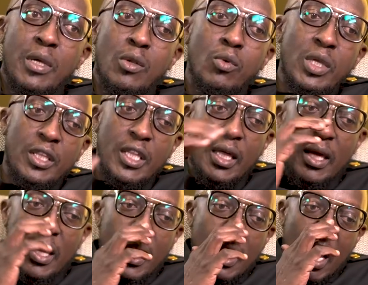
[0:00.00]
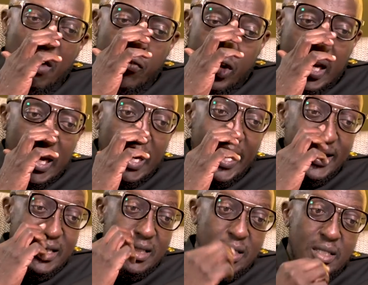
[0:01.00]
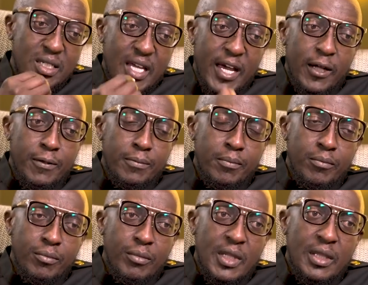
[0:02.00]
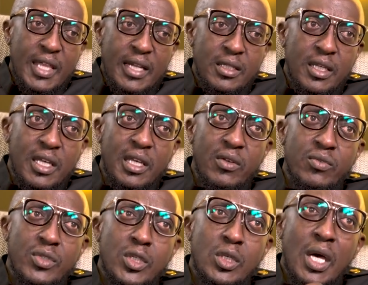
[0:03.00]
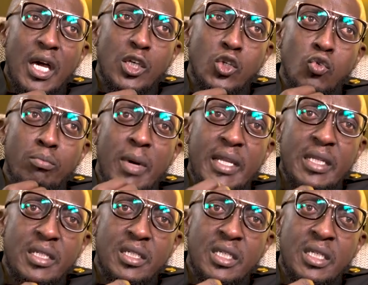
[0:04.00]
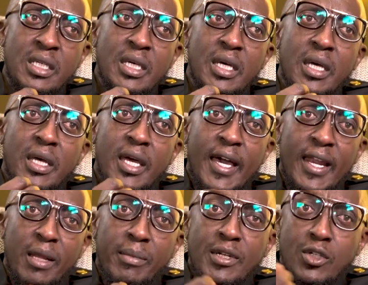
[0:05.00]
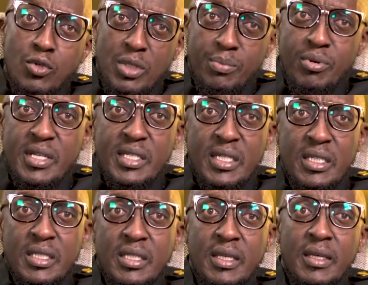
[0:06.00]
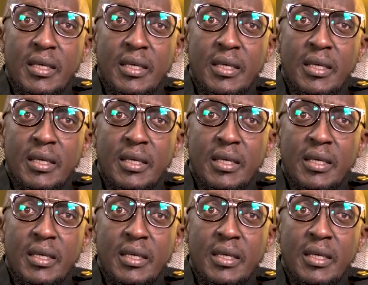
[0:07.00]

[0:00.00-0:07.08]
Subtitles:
in with a very light style that gives a humanity element to the presidency.